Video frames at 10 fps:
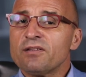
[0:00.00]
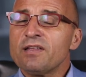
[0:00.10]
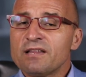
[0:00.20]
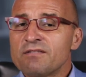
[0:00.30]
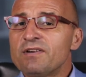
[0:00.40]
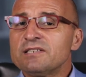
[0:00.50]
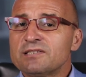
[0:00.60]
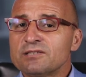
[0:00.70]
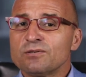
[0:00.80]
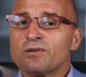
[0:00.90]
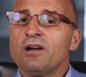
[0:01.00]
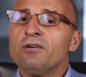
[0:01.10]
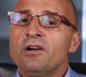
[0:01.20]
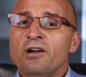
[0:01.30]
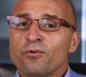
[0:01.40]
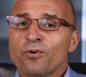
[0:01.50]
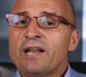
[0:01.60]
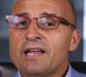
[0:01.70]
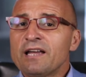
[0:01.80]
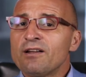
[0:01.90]
I think the investors will go
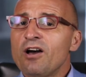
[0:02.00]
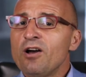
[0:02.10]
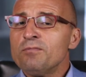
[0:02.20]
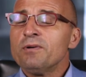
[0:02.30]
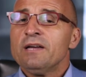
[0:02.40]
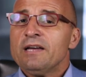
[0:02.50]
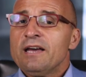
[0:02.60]
running, and I hope